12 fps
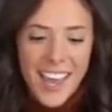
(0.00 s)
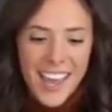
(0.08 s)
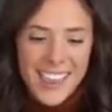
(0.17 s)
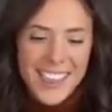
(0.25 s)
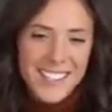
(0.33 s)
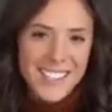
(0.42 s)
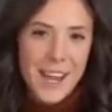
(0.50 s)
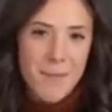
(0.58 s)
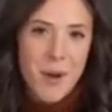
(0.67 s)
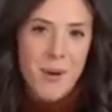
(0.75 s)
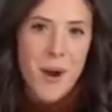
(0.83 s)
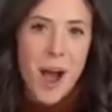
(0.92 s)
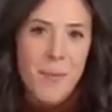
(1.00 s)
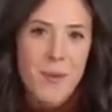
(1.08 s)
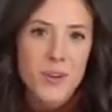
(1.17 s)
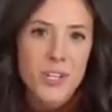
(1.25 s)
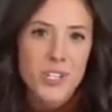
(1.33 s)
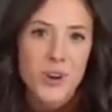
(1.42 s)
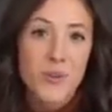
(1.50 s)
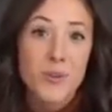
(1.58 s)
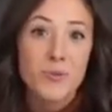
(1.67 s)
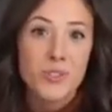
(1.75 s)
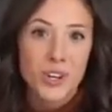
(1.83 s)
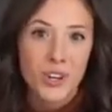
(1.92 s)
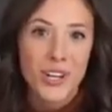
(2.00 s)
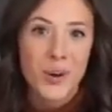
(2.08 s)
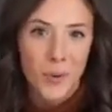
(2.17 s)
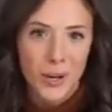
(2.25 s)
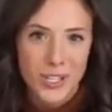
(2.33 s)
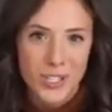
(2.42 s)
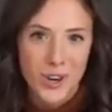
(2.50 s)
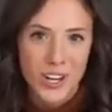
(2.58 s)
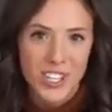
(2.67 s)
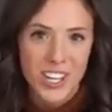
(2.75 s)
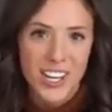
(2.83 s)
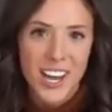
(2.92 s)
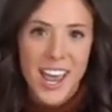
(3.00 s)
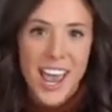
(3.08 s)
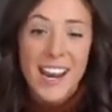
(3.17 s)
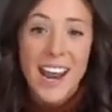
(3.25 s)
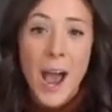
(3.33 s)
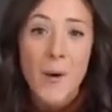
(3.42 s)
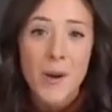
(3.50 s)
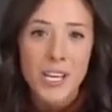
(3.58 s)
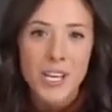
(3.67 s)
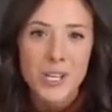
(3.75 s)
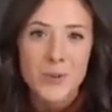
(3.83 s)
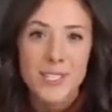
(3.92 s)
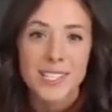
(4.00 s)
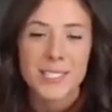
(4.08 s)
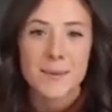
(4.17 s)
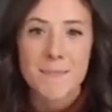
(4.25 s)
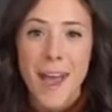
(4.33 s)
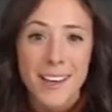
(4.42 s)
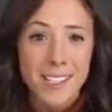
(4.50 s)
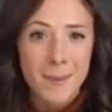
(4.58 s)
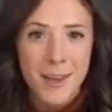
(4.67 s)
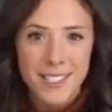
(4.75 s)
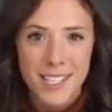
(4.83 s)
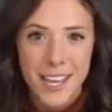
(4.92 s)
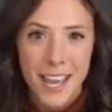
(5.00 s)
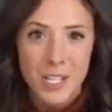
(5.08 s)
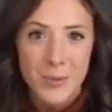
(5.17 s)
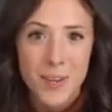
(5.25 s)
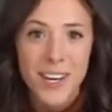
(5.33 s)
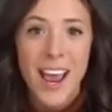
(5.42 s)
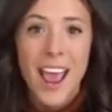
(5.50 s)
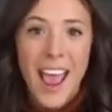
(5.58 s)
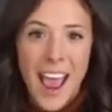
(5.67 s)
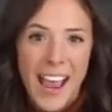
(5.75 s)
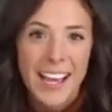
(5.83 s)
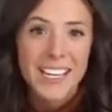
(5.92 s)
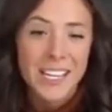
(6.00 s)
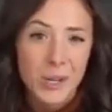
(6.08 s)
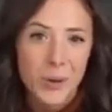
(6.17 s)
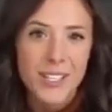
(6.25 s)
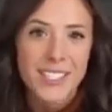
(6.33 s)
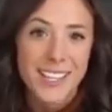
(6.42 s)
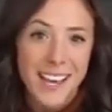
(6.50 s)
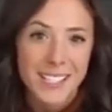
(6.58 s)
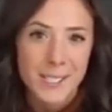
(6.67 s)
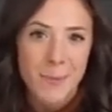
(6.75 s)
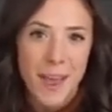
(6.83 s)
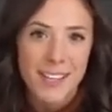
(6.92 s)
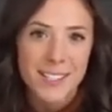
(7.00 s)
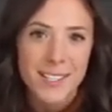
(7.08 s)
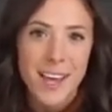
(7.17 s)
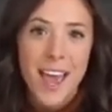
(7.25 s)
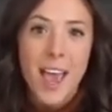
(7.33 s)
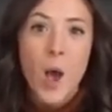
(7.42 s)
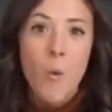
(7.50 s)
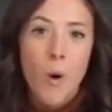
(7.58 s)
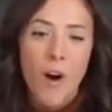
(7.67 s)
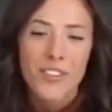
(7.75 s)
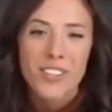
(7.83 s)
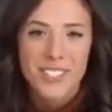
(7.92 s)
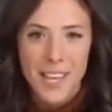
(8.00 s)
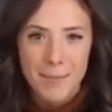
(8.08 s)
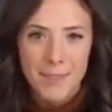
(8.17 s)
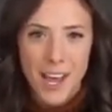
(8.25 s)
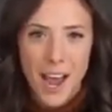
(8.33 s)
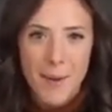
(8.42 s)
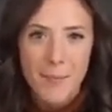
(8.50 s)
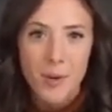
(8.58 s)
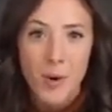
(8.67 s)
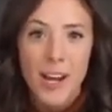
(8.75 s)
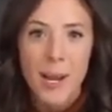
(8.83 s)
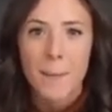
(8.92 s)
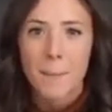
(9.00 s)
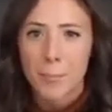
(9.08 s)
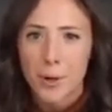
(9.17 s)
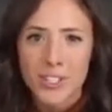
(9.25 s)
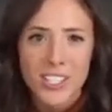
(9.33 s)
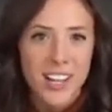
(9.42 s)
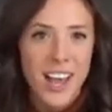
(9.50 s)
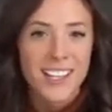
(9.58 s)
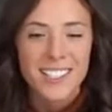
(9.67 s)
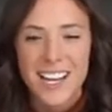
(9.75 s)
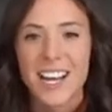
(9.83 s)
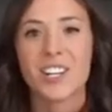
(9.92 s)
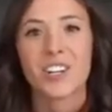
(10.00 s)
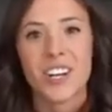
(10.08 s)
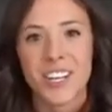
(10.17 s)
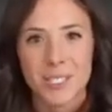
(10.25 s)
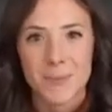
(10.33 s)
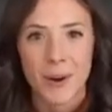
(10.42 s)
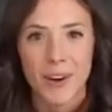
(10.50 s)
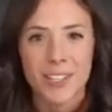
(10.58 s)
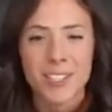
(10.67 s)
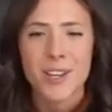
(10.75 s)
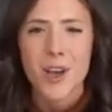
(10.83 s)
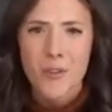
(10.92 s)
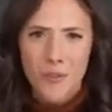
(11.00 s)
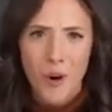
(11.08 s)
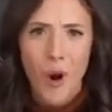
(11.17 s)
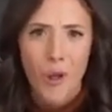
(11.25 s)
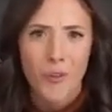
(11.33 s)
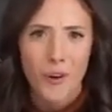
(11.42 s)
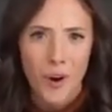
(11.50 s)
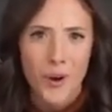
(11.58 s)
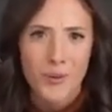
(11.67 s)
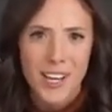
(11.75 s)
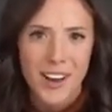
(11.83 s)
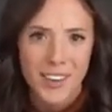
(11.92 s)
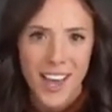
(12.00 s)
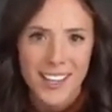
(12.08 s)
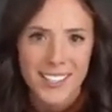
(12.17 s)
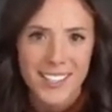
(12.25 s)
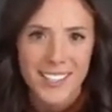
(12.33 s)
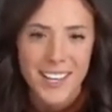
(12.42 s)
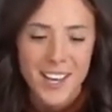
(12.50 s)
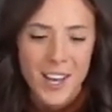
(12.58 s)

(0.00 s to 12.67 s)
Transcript: In this demo, I'm going to show you journey orchestration and how I can use it to maximize engagement and increase guest spend, while at the same time creating a personalized, tailored experience for all of our hotel guests.